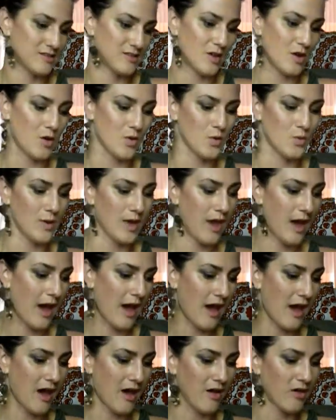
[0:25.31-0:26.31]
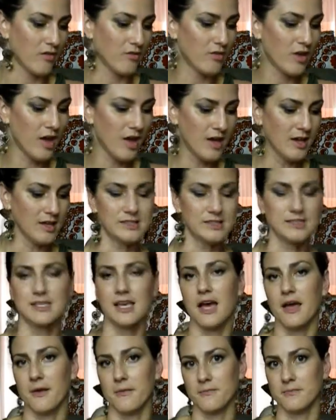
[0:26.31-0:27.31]
So we have
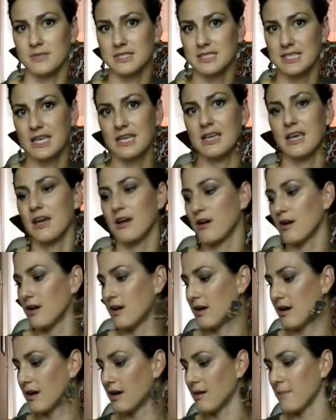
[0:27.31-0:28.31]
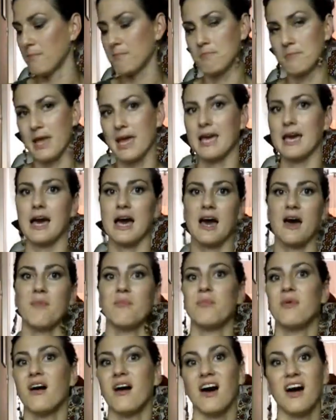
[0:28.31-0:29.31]
some skincare,
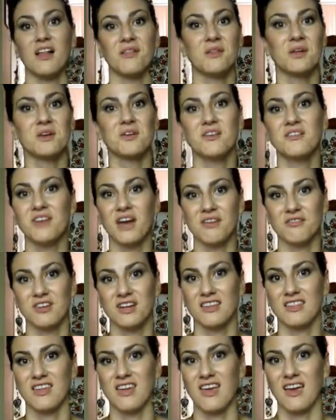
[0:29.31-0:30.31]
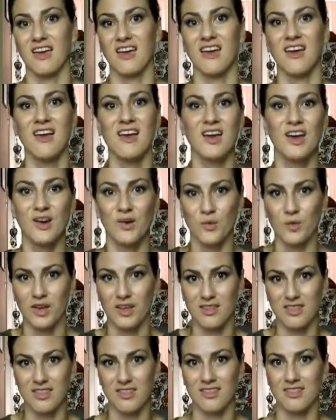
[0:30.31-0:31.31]
makeup, a little of everything
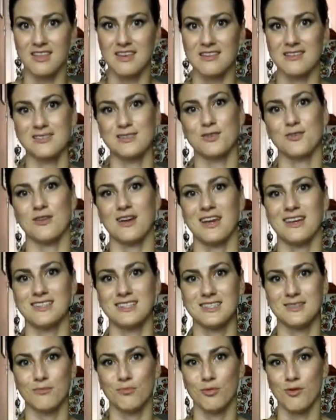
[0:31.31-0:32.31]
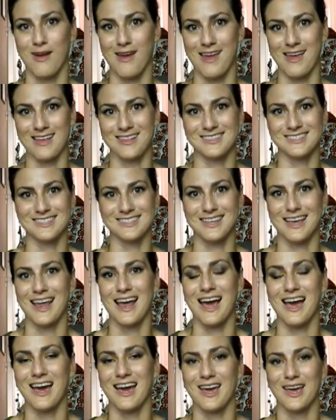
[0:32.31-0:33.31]
with these great brands that
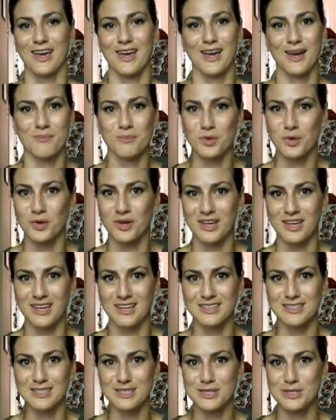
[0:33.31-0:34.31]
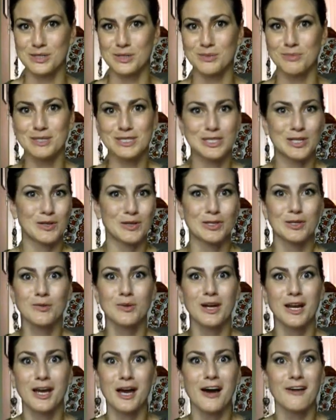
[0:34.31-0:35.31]
I am going to be showing you
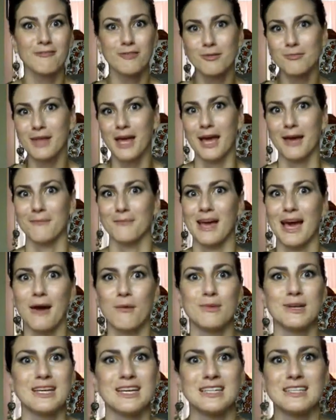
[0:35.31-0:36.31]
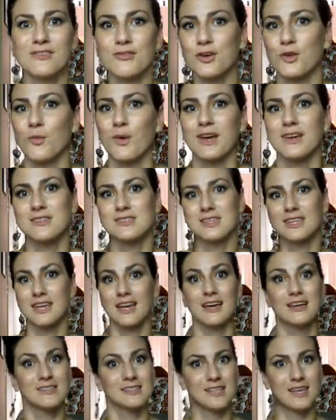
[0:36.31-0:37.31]
what I got from them. How many different ways can
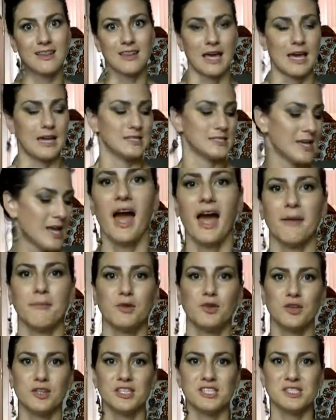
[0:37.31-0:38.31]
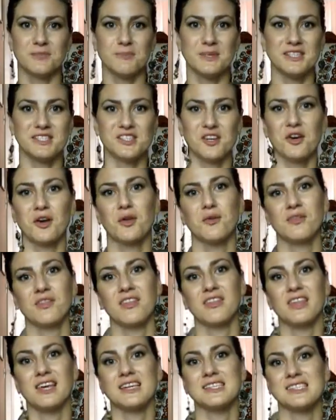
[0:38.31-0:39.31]
I say that? I'm going to be starting with
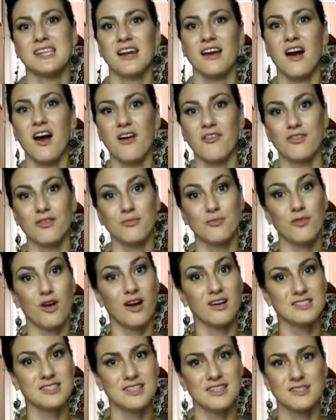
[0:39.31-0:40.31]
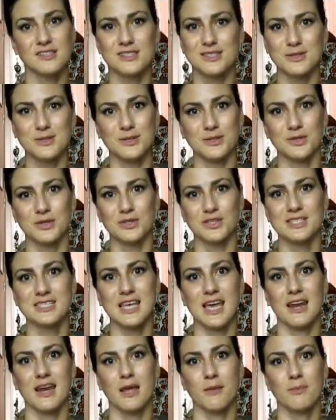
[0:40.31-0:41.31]
the things that I got from RawSkinCeuticals,
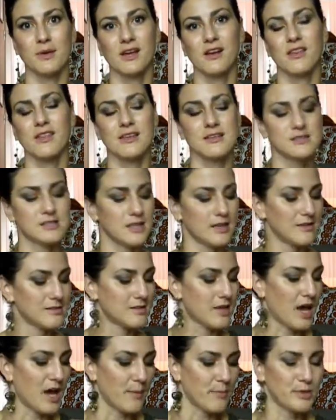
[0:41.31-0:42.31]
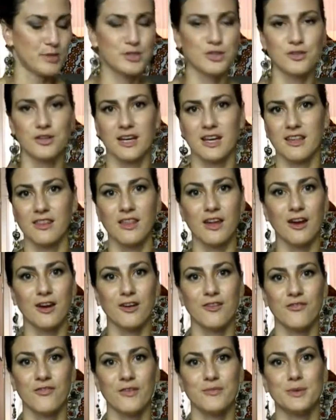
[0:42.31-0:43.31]
and I picked these things up during
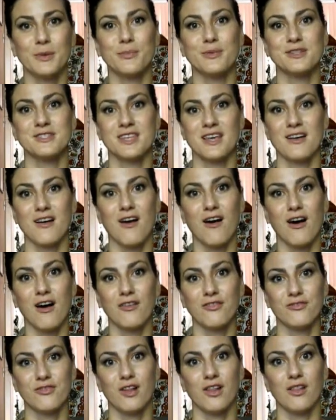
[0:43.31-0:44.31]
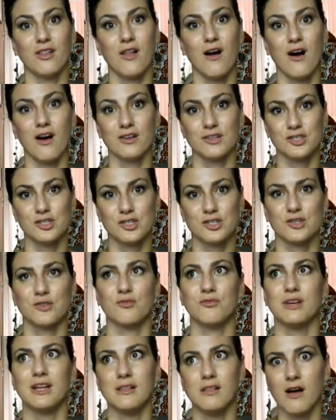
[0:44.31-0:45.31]
their 50% off
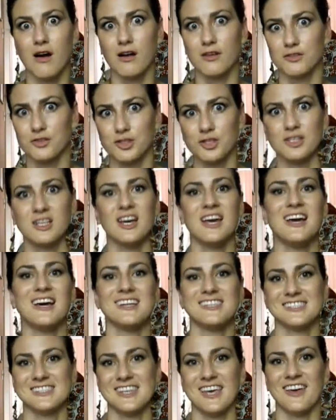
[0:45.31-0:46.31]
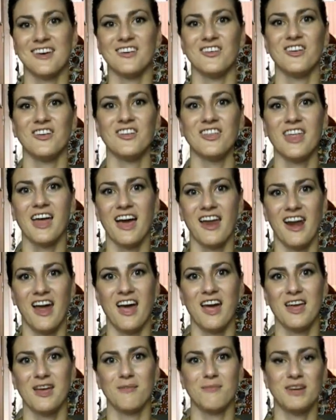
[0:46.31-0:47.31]
relaunch sale that
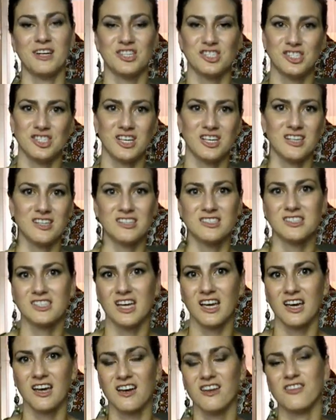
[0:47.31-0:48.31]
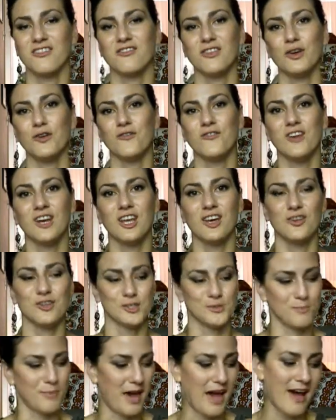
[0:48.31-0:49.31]
I mentioned a few
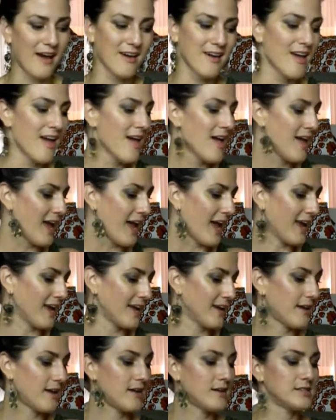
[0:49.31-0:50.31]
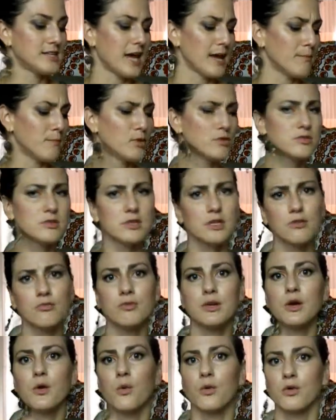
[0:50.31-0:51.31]
videos back, and I mostly
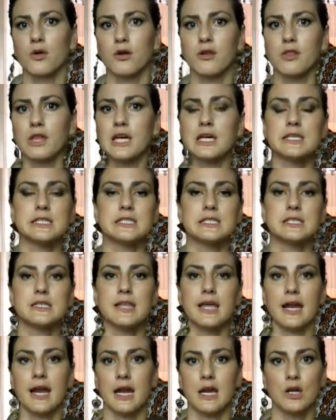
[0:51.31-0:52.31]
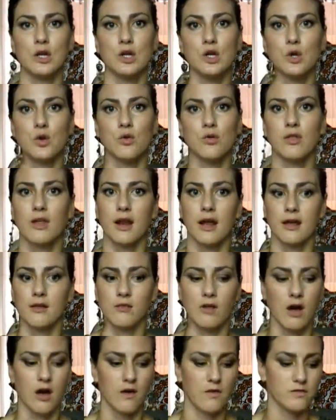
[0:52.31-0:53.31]
reordered things that I knew that I
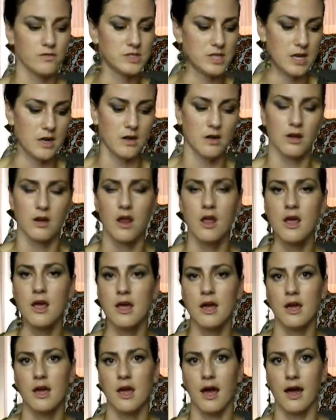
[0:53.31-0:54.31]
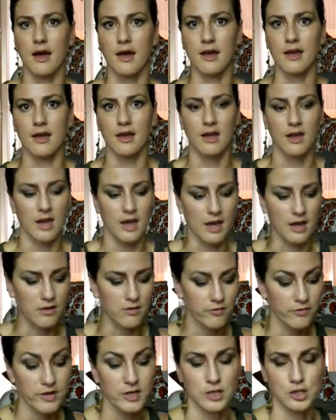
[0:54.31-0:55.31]
loved and I had
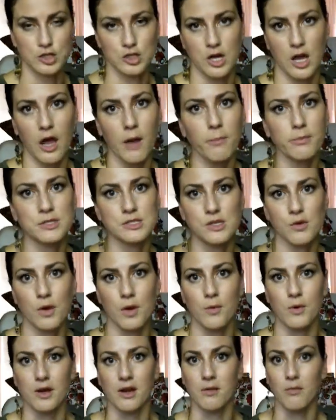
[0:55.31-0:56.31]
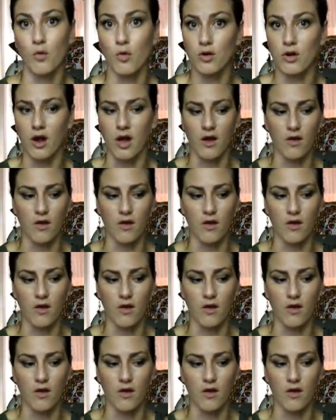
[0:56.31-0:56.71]
finished up, so I wanted more